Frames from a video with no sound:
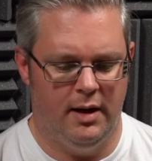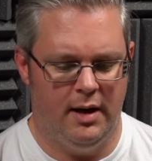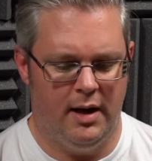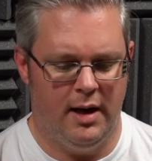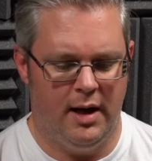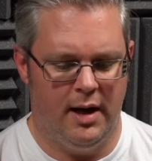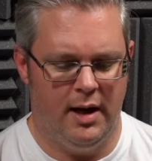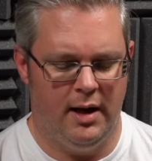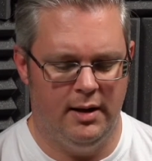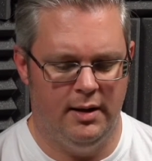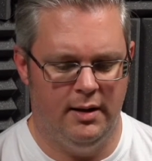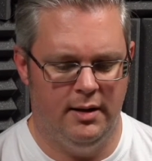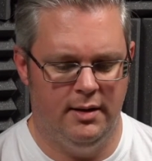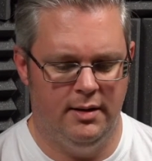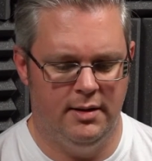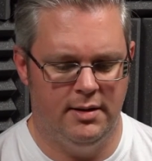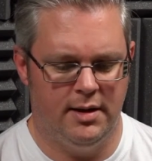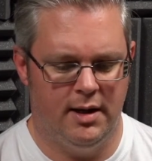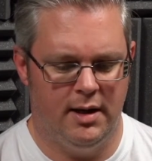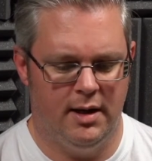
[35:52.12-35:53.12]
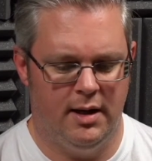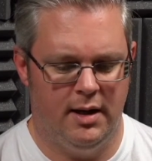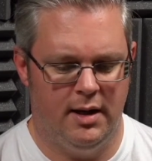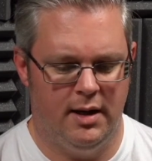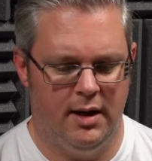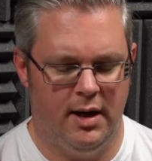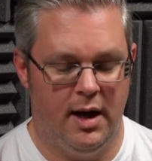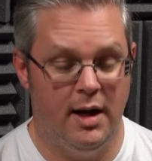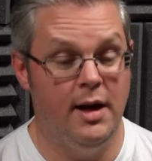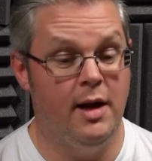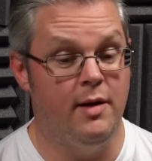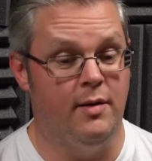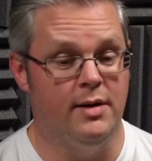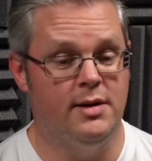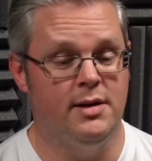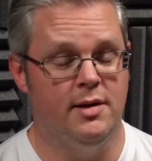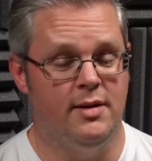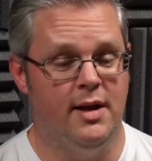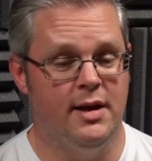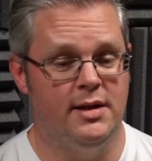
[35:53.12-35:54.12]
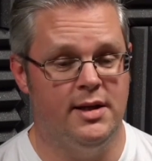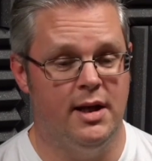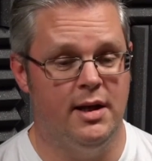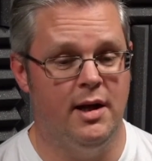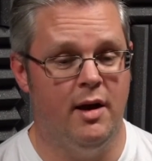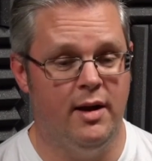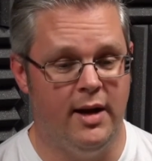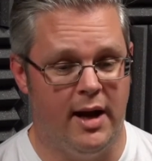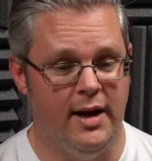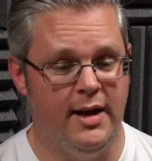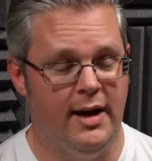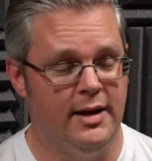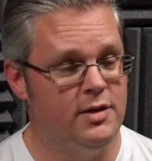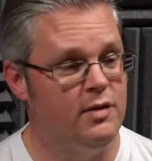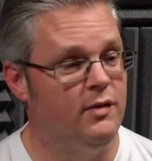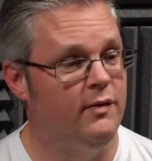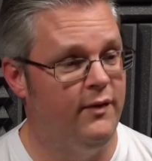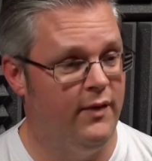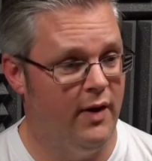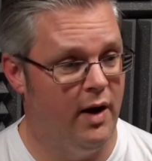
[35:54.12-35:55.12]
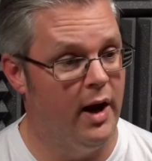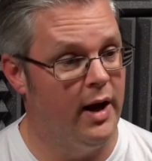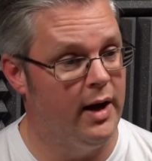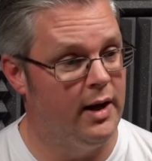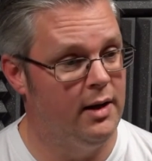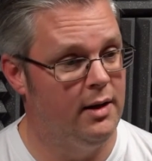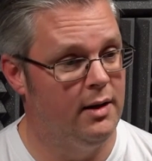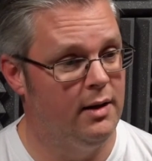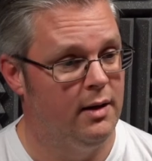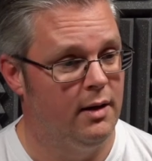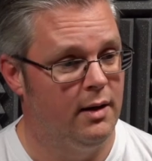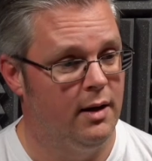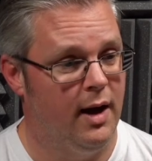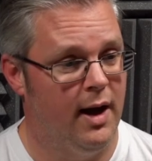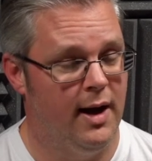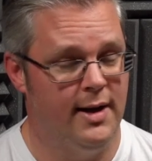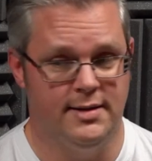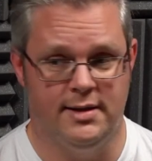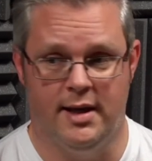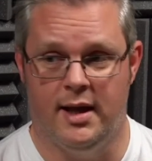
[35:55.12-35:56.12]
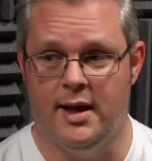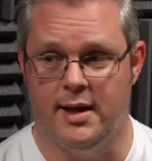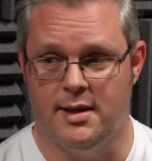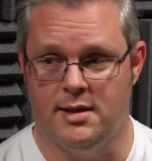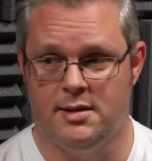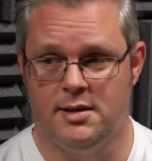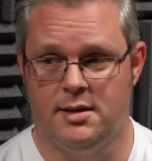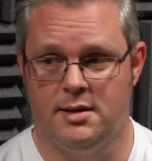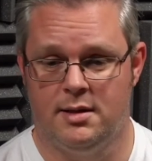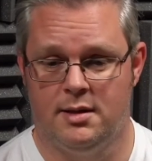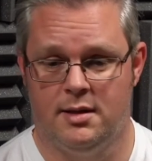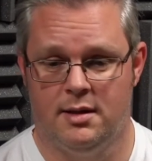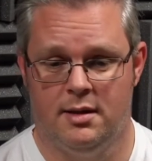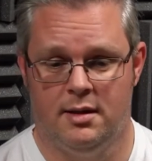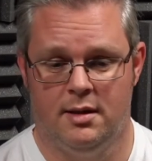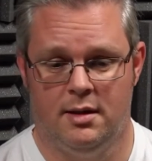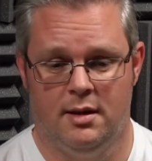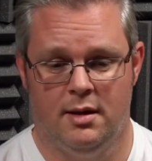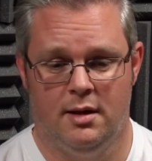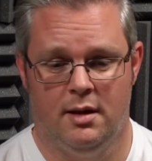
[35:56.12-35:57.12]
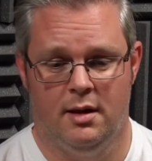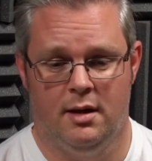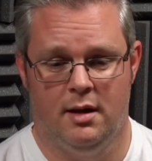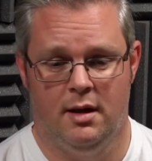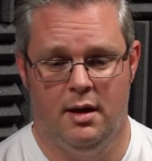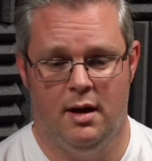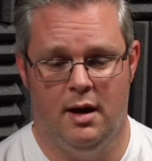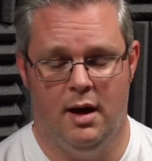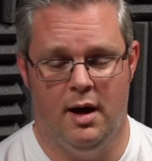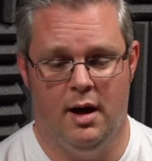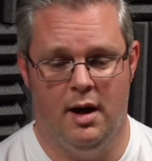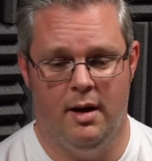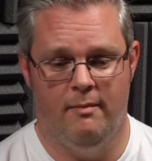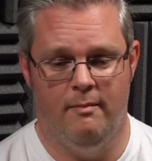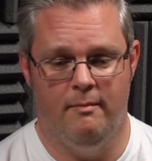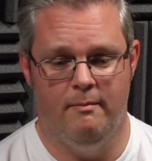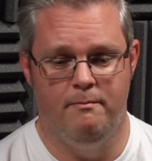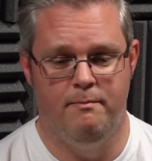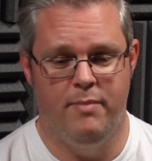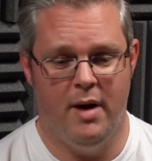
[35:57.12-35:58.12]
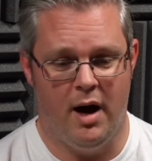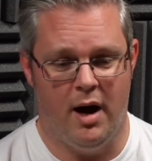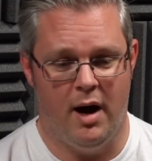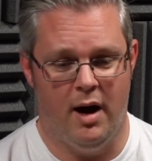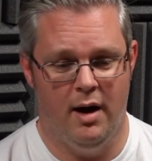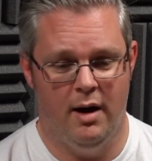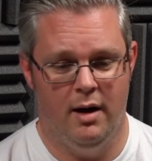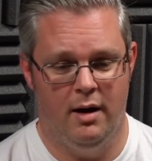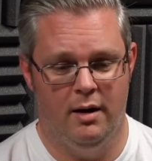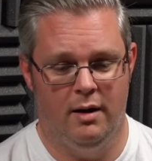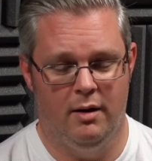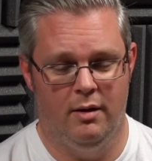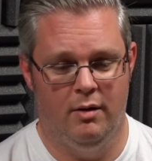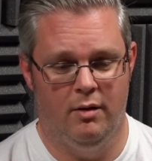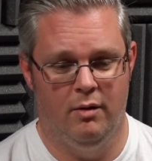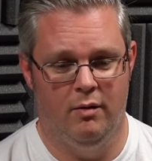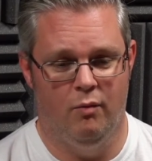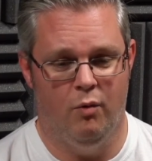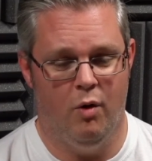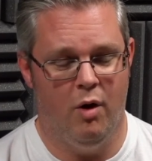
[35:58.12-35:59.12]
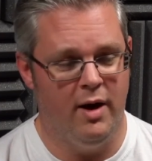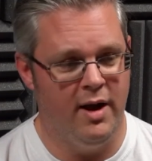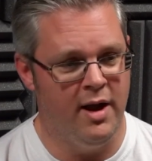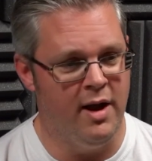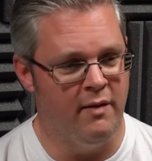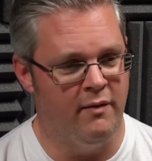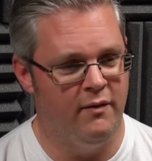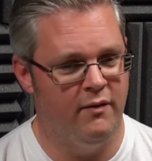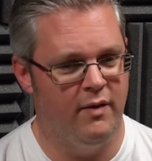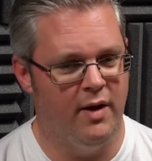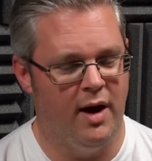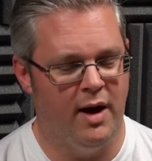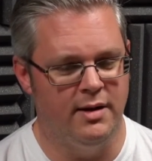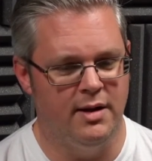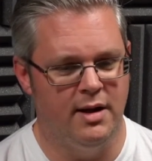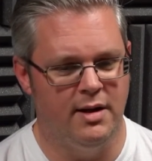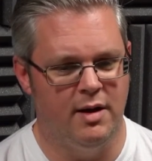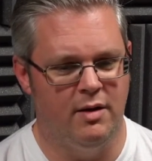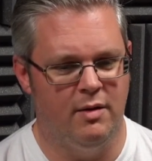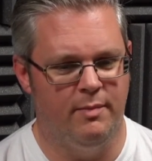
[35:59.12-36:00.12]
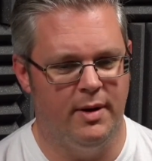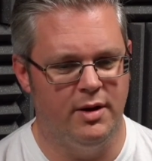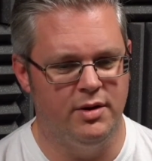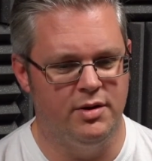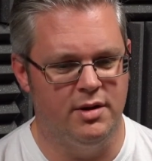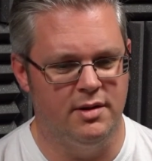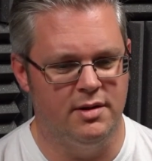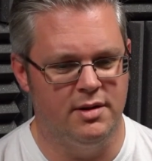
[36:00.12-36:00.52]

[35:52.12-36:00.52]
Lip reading: And anyway, so they said, okay, that's all fine as it is, but what if? And then there were a bunch of